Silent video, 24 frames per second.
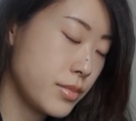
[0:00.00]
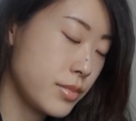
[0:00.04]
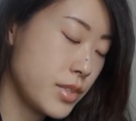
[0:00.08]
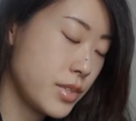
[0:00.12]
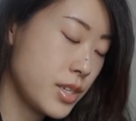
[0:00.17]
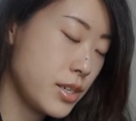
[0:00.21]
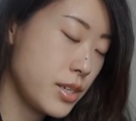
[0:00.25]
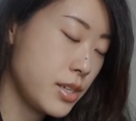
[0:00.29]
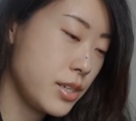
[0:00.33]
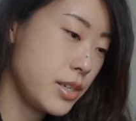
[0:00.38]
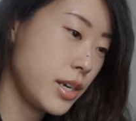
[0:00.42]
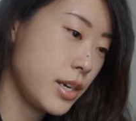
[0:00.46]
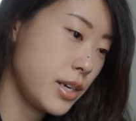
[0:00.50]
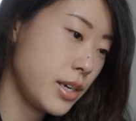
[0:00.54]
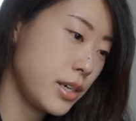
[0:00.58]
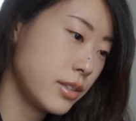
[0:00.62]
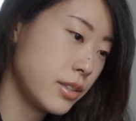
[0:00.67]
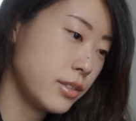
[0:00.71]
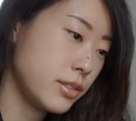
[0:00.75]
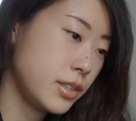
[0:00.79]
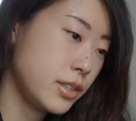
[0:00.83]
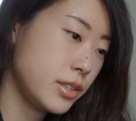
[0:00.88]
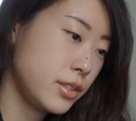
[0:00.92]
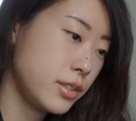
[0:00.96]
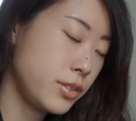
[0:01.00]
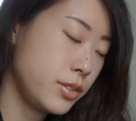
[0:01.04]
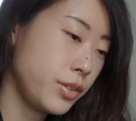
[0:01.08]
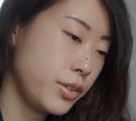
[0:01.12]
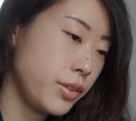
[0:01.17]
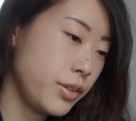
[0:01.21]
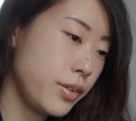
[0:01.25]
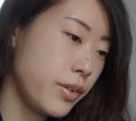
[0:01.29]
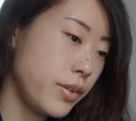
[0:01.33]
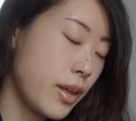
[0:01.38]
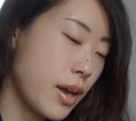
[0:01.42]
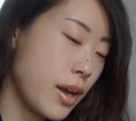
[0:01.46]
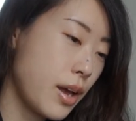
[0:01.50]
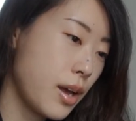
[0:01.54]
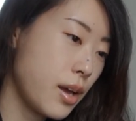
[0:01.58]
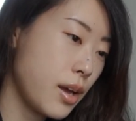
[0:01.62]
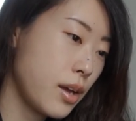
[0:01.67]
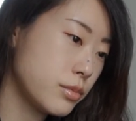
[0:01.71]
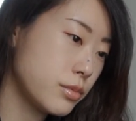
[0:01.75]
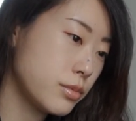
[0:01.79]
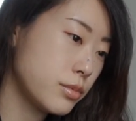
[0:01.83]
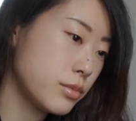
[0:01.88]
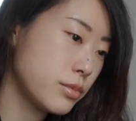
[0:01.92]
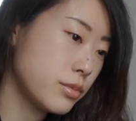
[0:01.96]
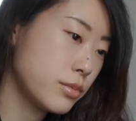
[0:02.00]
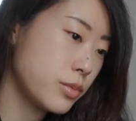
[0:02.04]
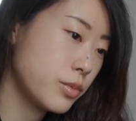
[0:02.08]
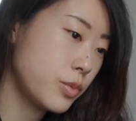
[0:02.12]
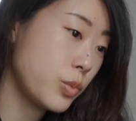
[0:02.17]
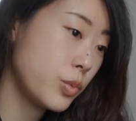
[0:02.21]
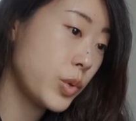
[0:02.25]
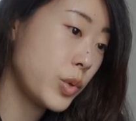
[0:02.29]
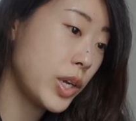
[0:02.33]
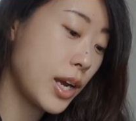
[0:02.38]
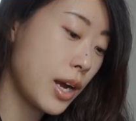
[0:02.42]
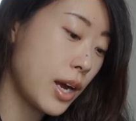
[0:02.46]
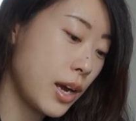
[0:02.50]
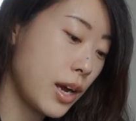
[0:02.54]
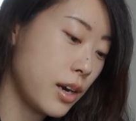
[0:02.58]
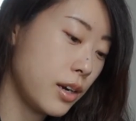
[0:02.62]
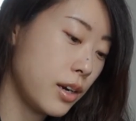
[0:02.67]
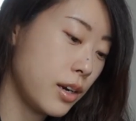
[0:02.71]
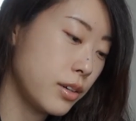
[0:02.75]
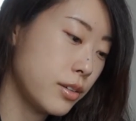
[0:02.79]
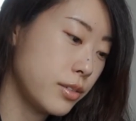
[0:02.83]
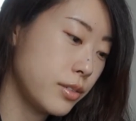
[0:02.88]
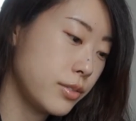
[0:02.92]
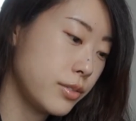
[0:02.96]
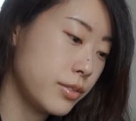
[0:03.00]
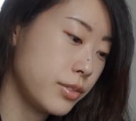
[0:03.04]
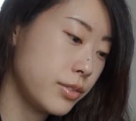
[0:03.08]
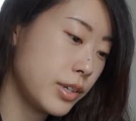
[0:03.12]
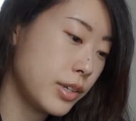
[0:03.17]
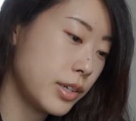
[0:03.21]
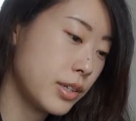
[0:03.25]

Yeah, it's true that we have